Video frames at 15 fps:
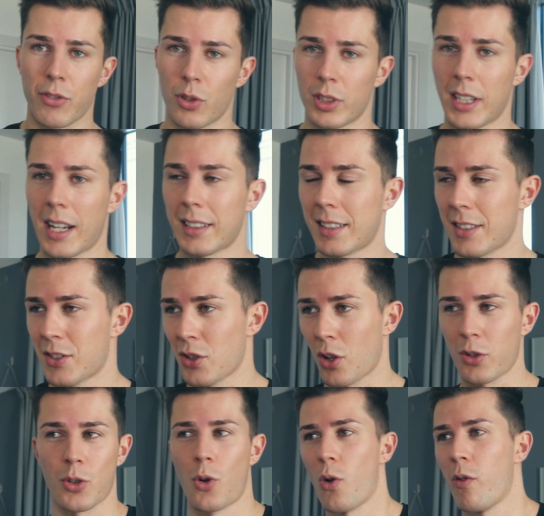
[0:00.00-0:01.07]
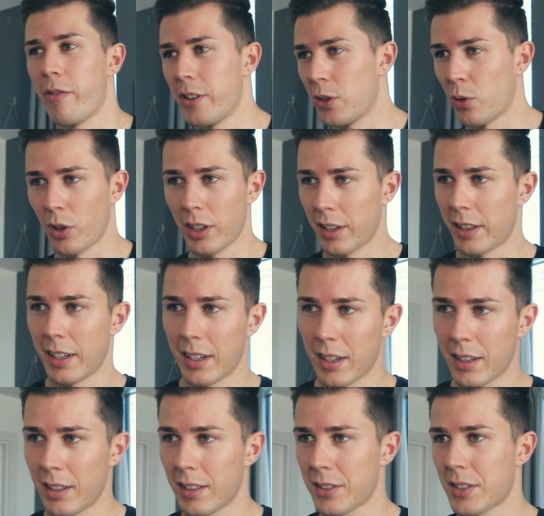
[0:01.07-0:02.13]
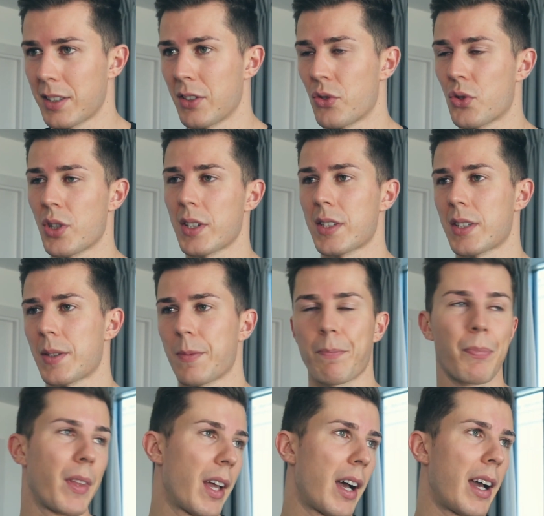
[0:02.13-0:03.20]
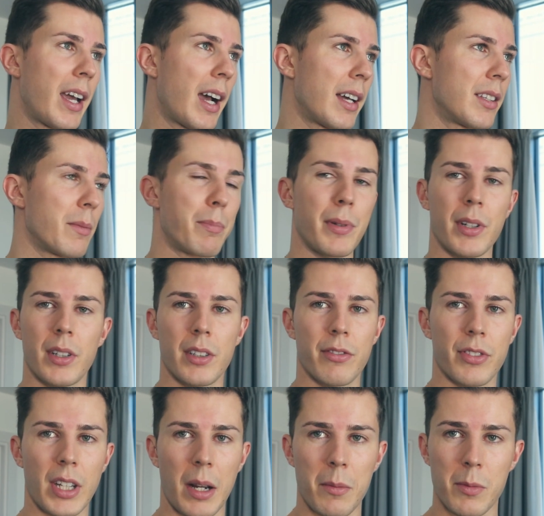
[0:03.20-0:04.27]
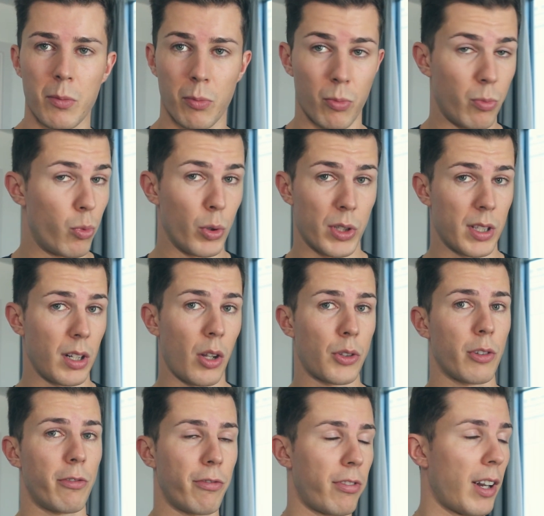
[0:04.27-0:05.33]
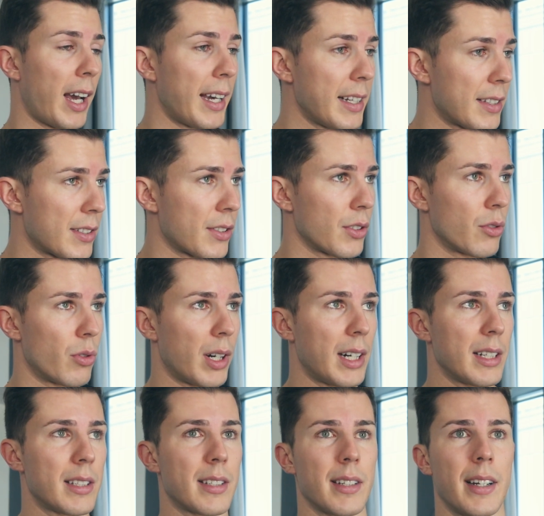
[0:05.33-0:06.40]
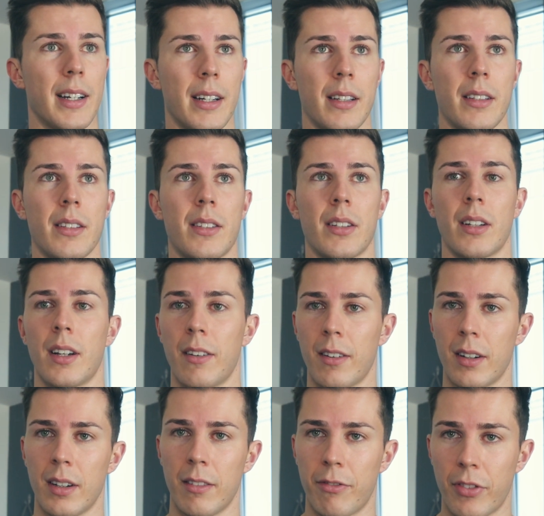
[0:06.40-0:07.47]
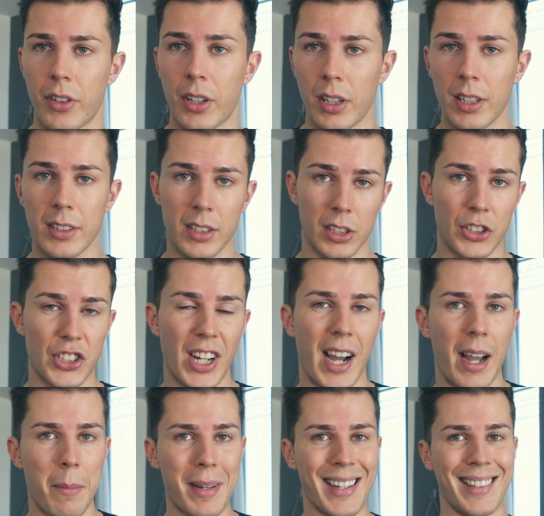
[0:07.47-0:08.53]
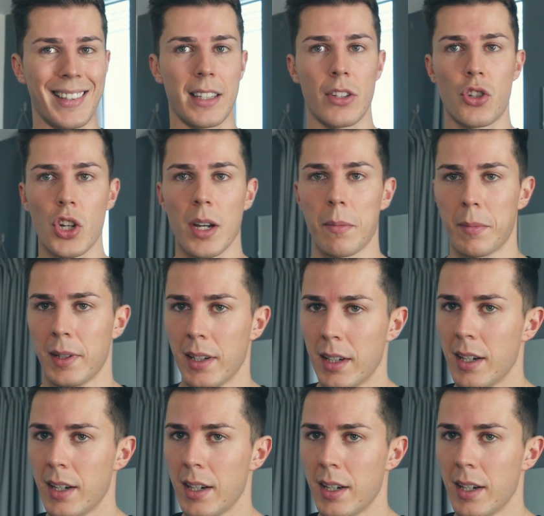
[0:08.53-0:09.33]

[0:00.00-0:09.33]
for that is not COVID or anything else. It's just I had a period of time with a lot of flights, right? And very little time in the gym.